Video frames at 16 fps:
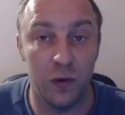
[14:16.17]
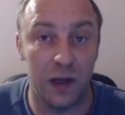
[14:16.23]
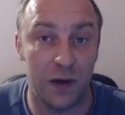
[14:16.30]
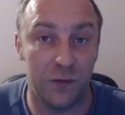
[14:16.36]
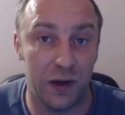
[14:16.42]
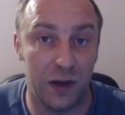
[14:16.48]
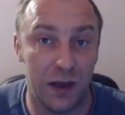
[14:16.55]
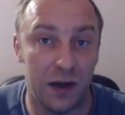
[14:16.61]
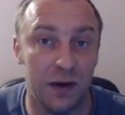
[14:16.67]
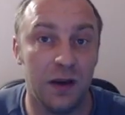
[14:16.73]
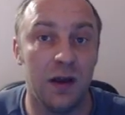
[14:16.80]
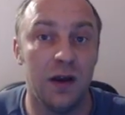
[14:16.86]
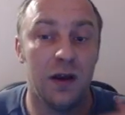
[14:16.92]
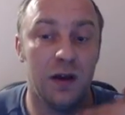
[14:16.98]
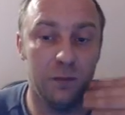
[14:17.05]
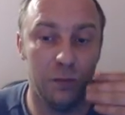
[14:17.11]
We have again
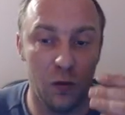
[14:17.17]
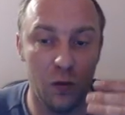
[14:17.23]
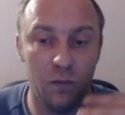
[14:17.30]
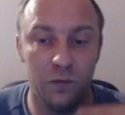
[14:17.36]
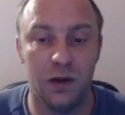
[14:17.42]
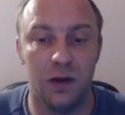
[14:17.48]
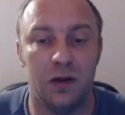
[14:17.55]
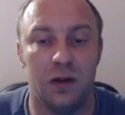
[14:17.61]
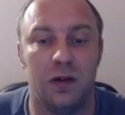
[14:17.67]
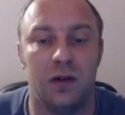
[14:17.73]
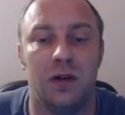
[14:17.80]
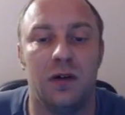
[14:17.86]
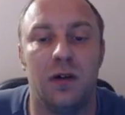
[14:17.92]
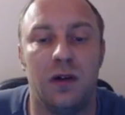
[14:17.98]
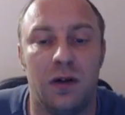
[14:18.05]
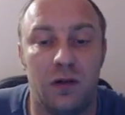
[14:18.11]
moved
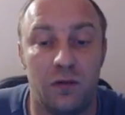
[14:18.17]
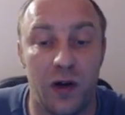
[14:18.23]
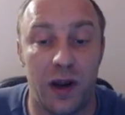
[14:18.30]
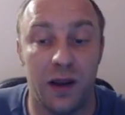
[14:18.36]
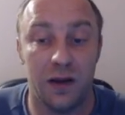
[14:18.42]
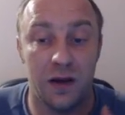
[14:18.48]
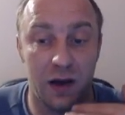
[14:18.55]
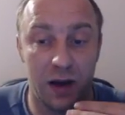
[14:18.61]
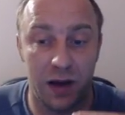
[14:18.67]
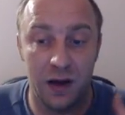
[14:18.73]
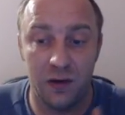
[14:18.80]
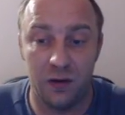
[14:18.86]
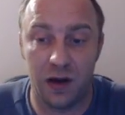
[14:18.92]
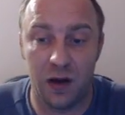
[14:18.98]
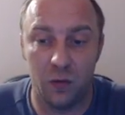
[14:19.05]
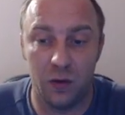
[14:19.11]
uh, a rank
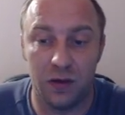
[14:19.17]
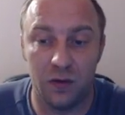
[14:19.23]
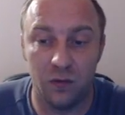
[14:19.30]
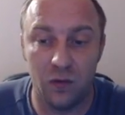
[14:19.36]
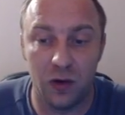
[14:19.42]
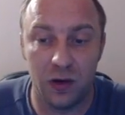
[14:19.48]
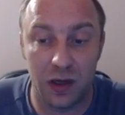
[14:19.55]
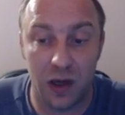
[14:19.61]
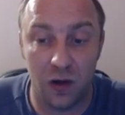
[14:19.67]
higher now with the rook.